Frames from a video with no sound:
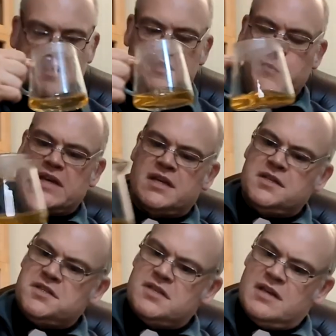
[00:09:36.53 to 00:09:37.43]
And
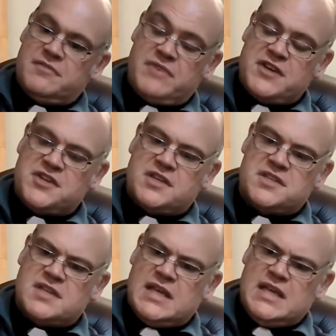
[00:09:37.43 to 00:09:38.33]
sweetness and
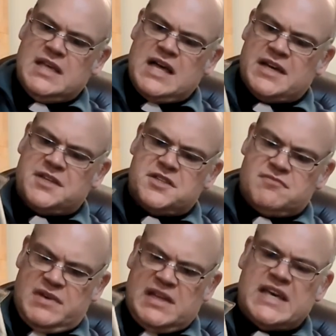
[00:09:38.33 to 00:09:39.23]
freshness. I
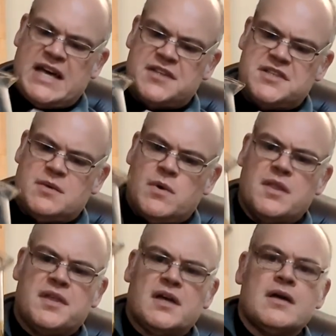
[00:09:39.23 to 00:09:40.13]
really can see
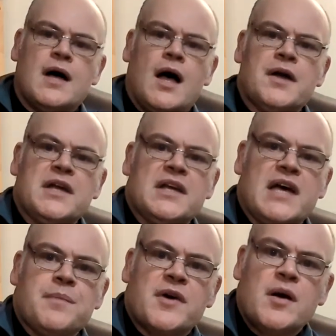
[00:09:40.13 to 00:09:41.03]
where the honey
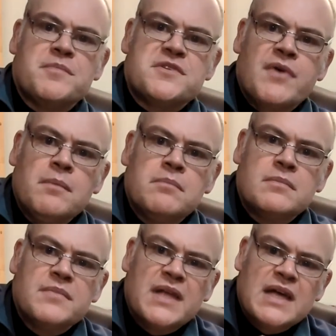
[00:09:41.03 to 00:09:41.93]
name comes from.
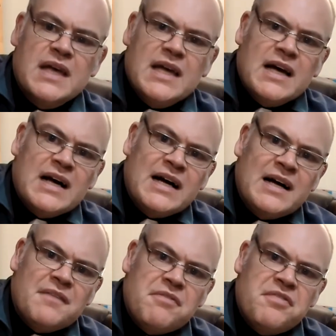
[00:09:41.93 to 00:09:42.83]

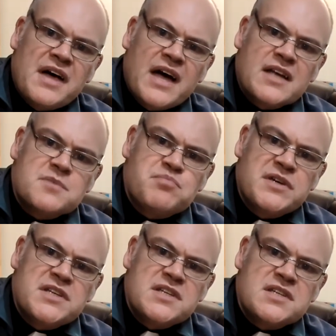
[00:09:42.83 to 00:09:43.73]
That's
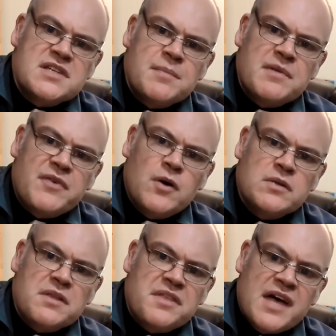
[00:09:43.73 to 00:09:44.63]
pretty similar. If I
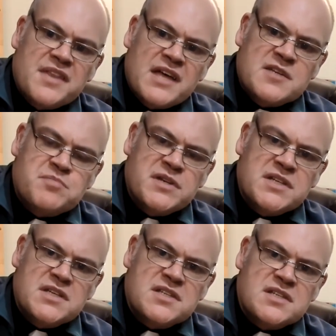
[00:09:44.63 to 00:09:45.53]
hold it there, that's
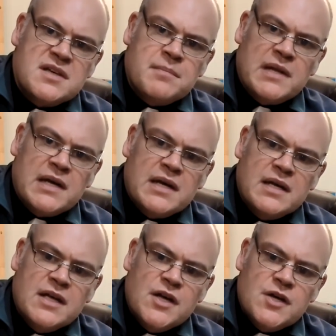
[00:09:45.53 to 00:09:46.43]
pretty similar
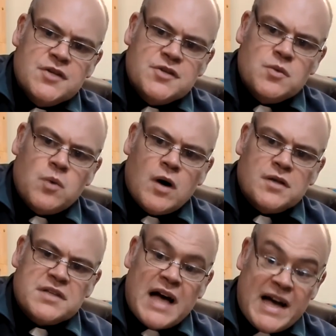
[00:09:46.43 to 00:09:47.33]
to
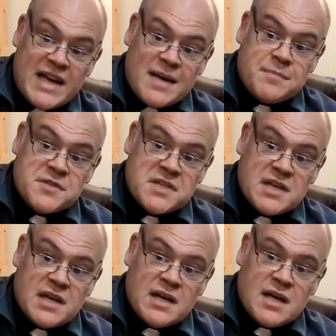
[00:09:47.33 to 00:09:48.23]
what I am
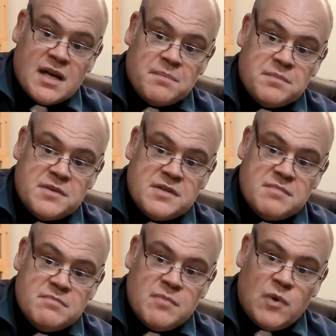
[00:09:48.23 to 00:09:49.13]
seeing.
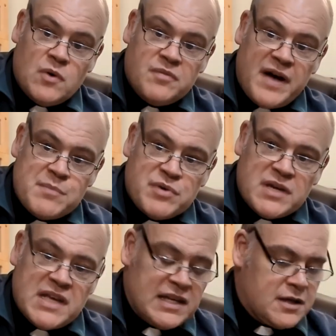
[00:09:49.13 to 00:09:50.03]
More
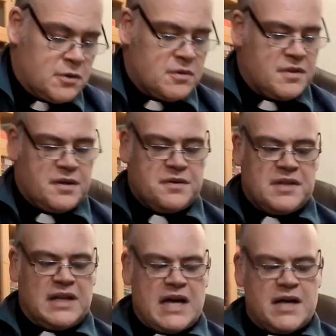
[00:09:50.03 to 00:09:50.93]
vibrant yellow than
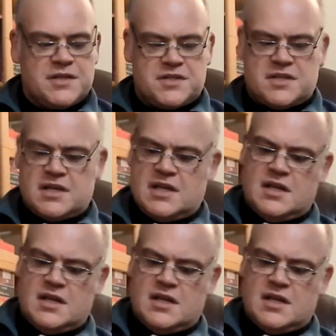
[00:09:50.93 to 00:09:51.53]
the last